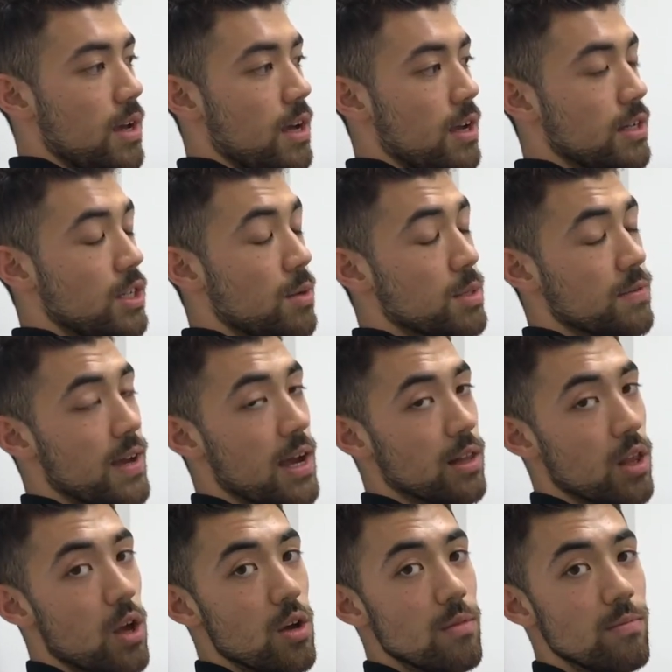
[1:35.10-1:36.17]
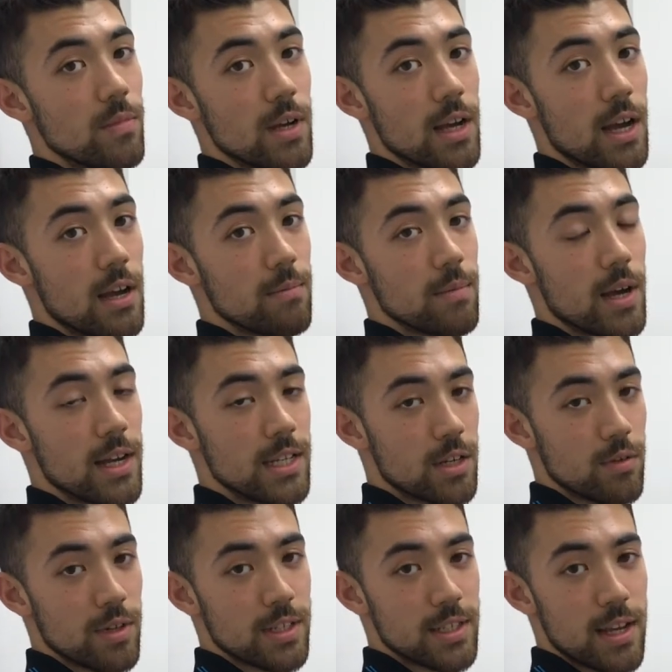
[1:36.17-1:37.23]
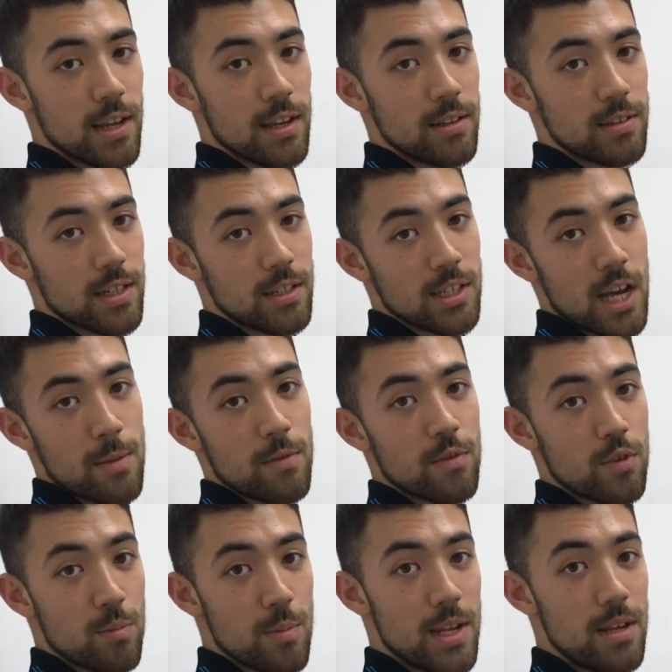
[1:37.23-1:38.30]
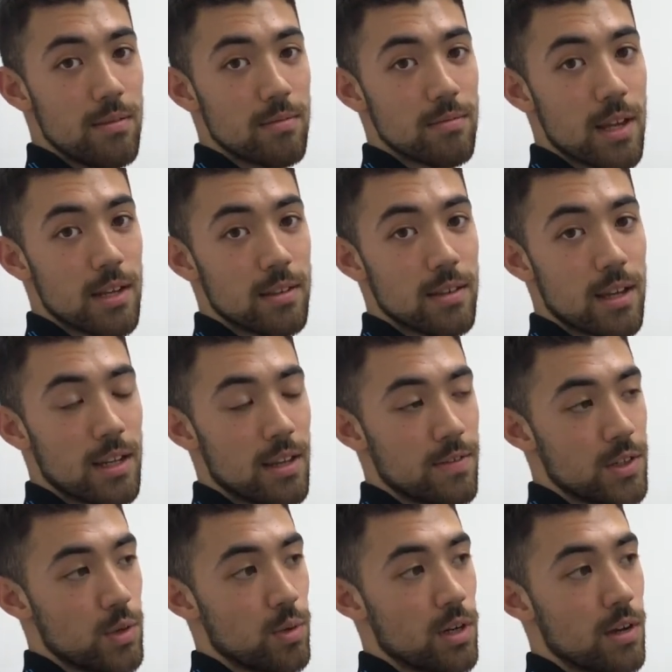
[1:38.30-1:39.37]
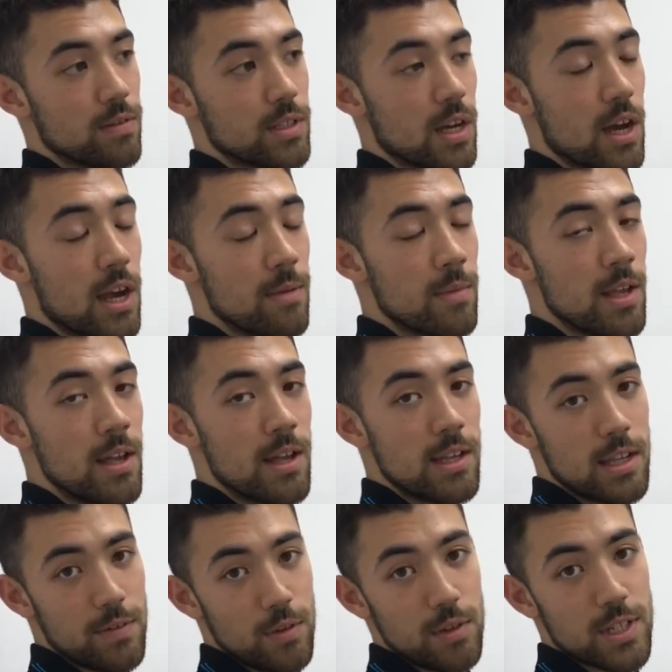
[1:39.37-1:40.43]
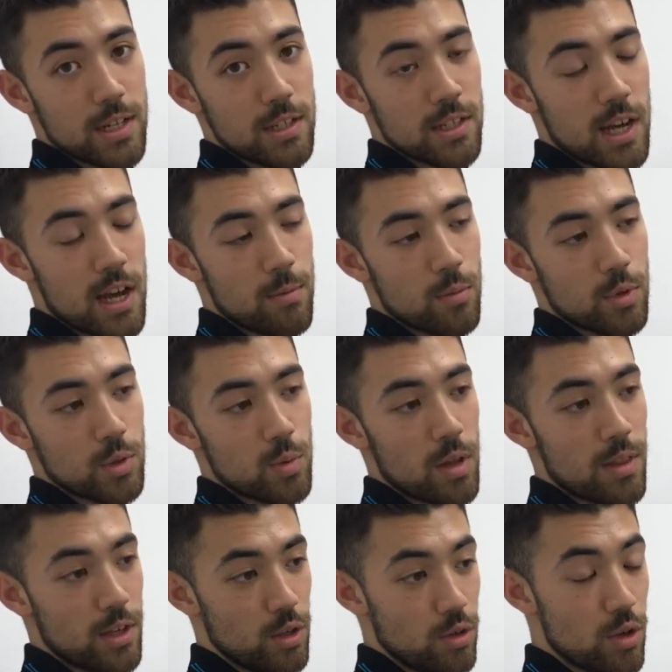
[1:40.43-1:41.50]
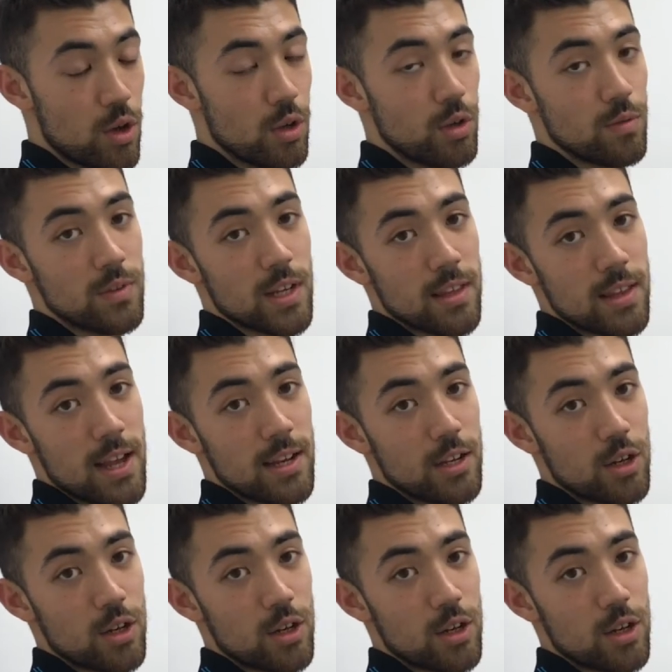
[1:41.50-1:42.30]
In terms of how long, I generally say set a timer for a minute. That gives you enough time. And if you set a timer as well, then you've done that.